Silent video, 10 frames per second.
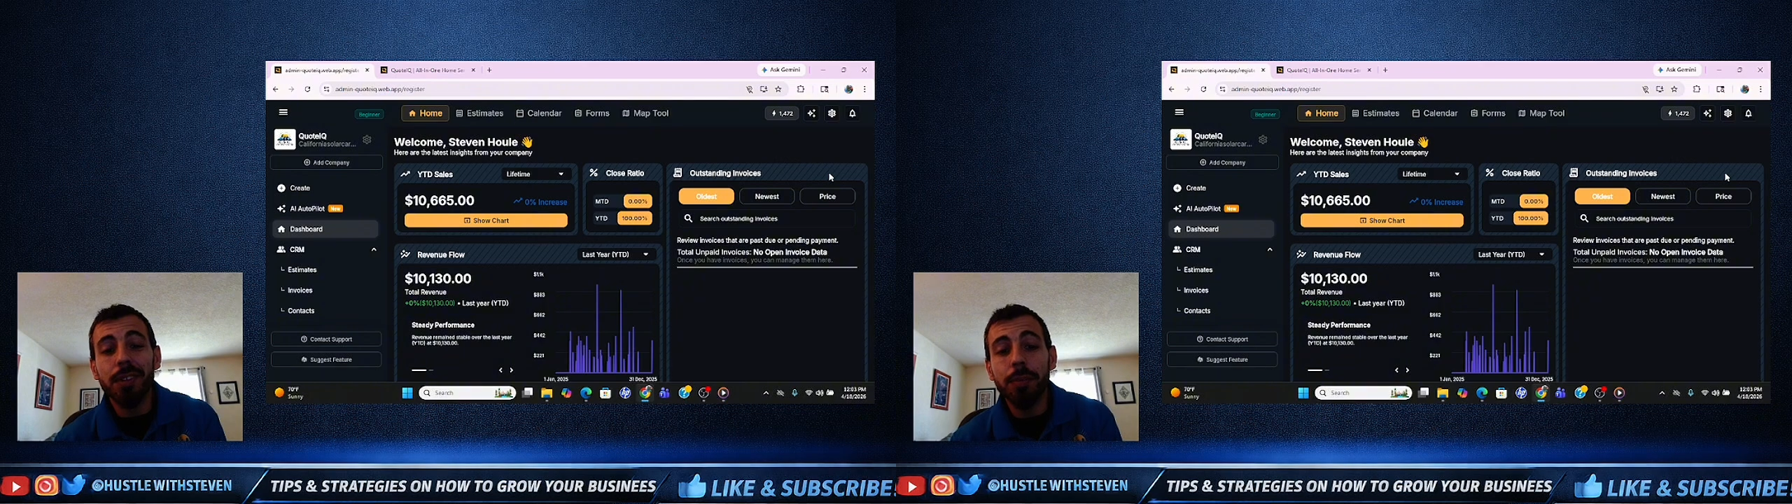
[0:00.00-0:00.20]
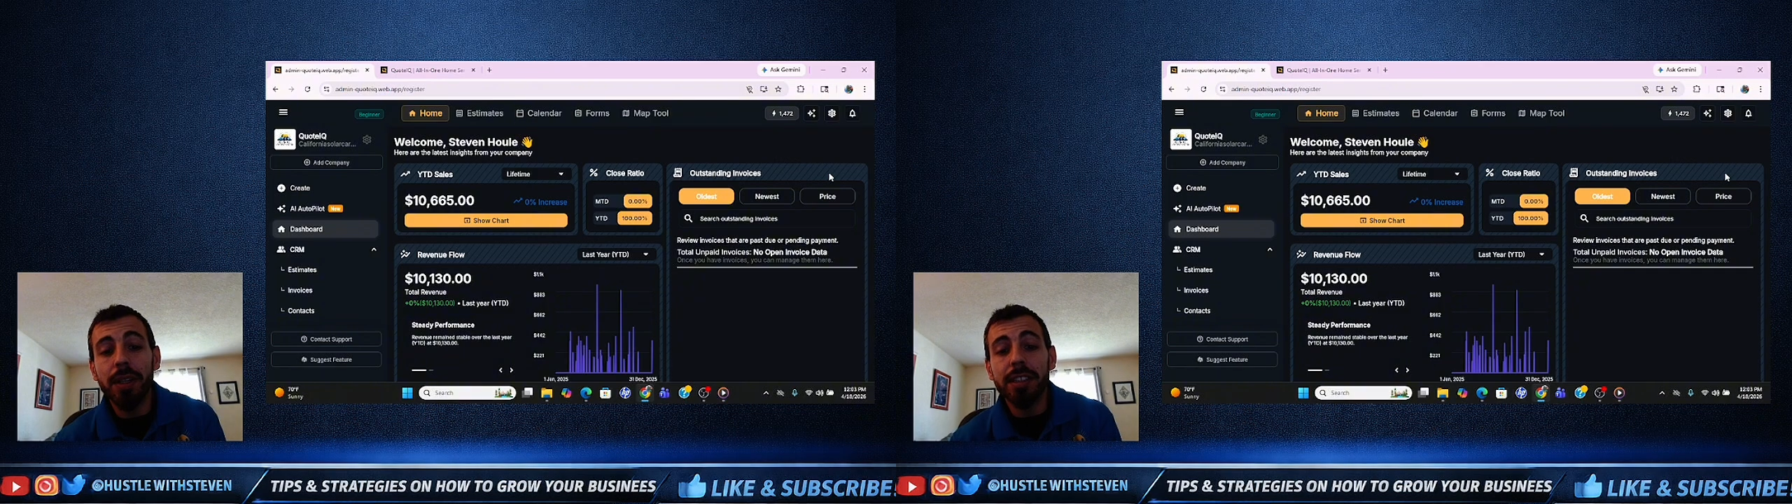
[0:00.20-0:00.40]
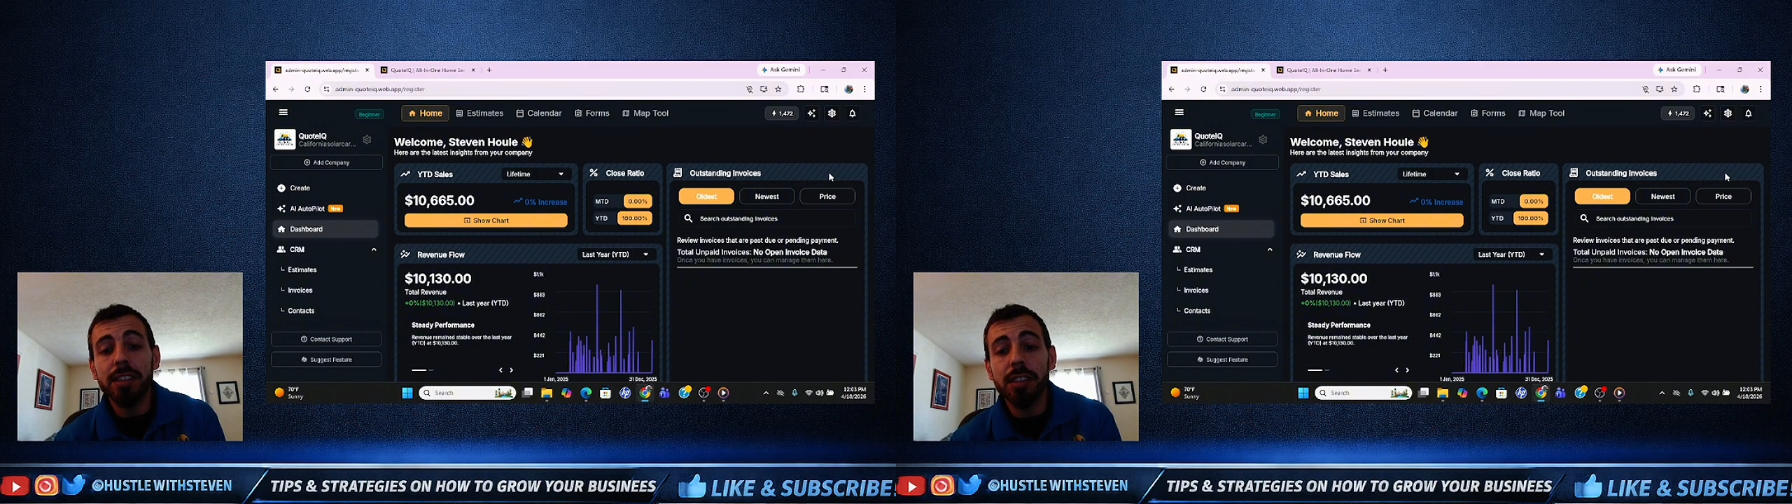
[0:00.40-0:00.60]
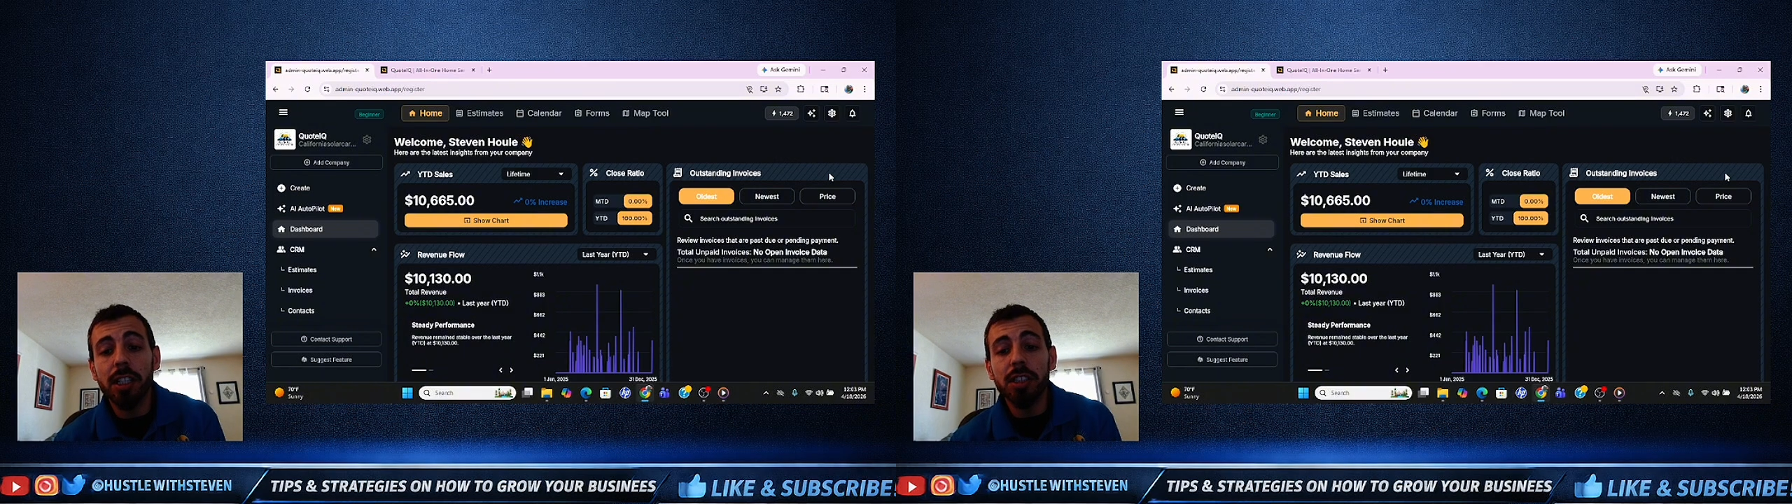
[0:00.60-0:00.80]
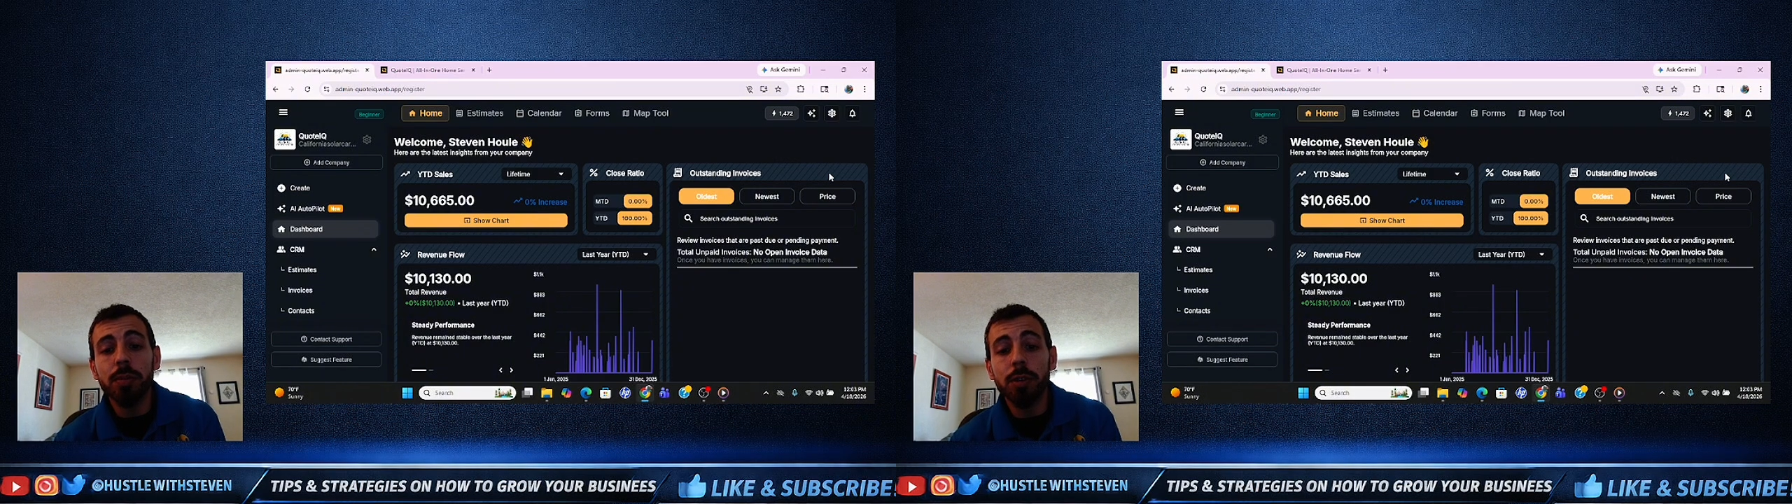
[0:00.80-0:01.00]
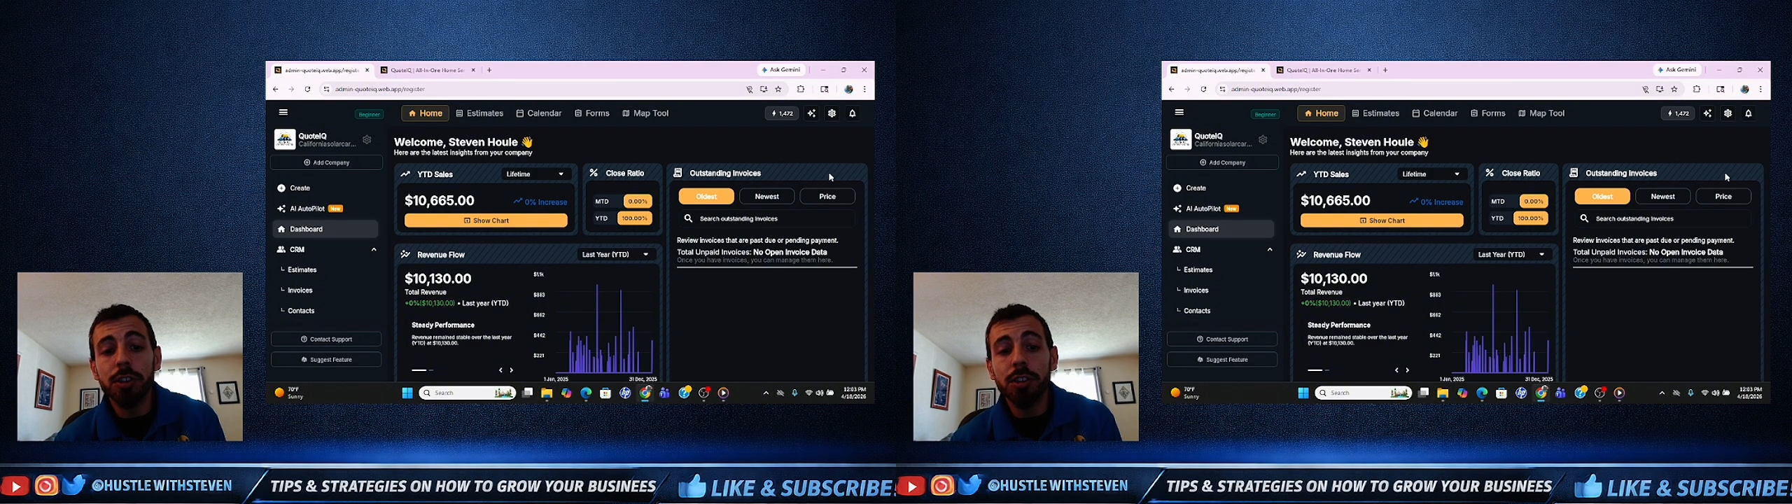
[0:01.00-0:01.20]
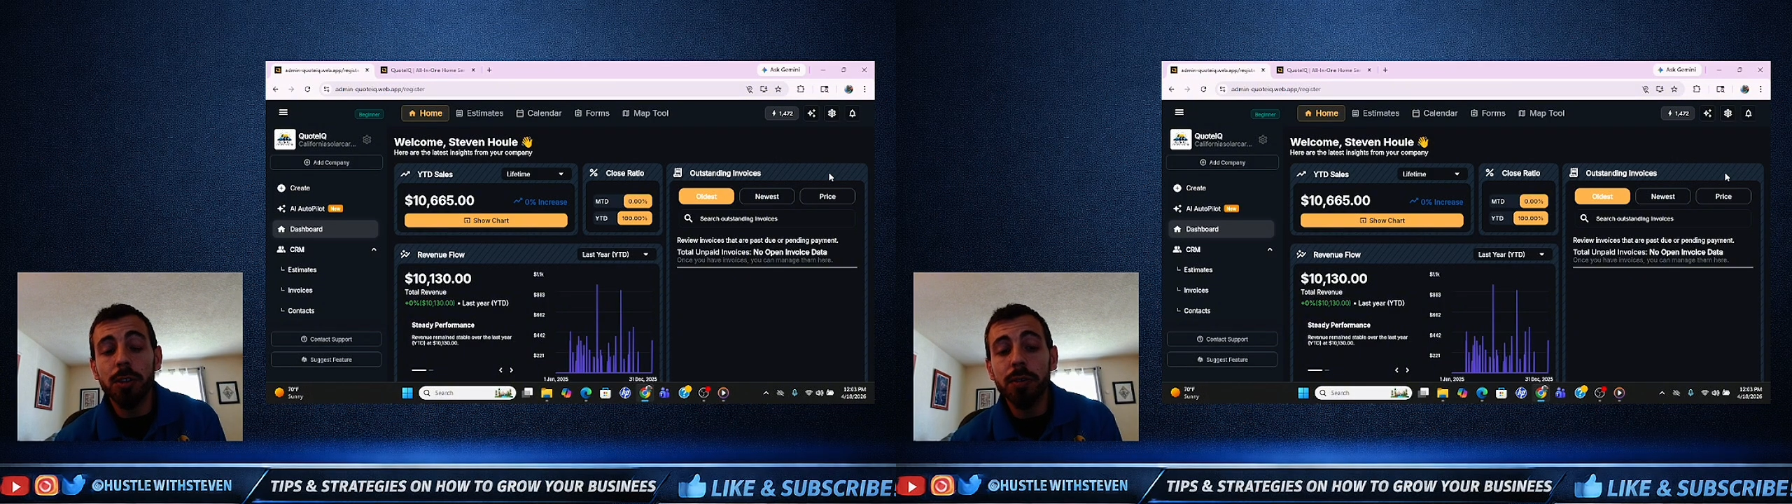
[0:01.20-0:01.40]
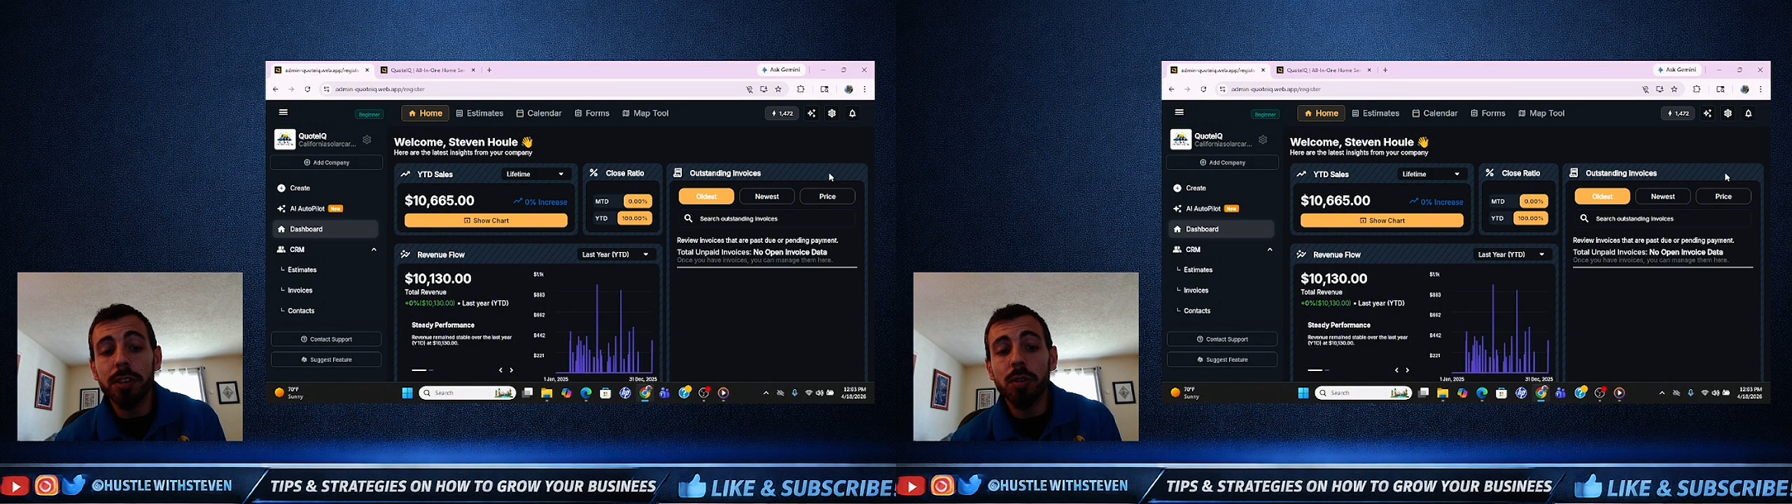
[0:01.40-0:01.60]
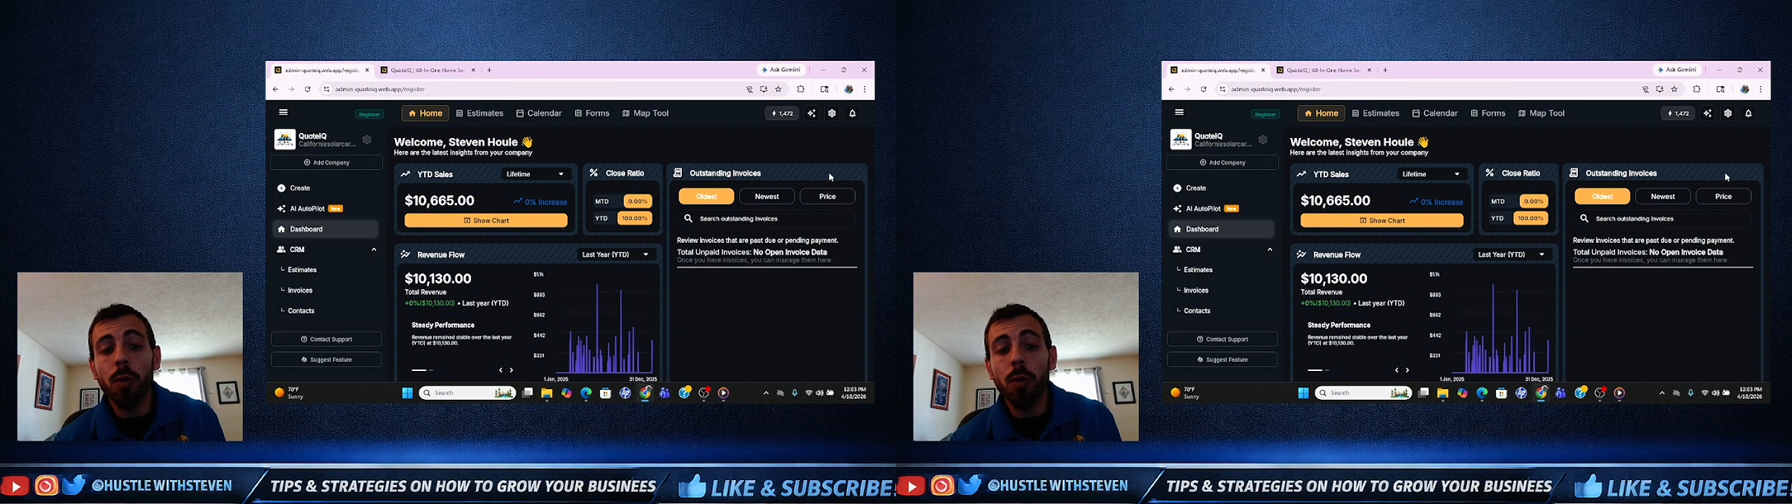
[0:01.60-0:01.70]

best customer service